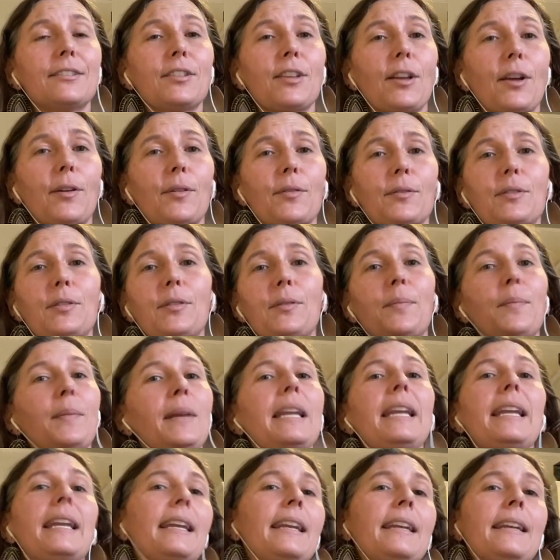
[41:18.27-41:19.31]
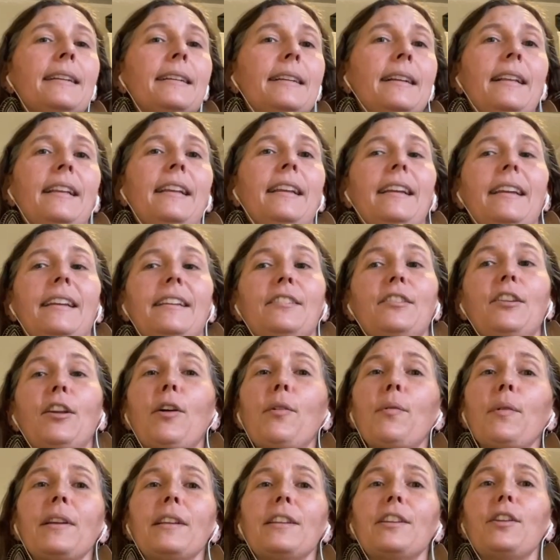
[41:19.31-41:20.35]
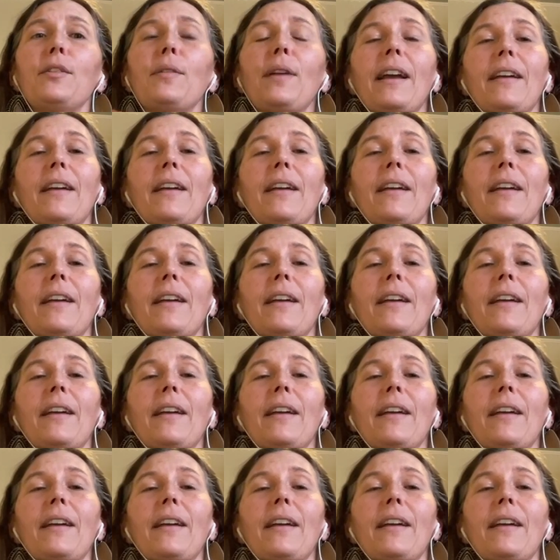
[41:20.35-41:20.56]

So to me, knowing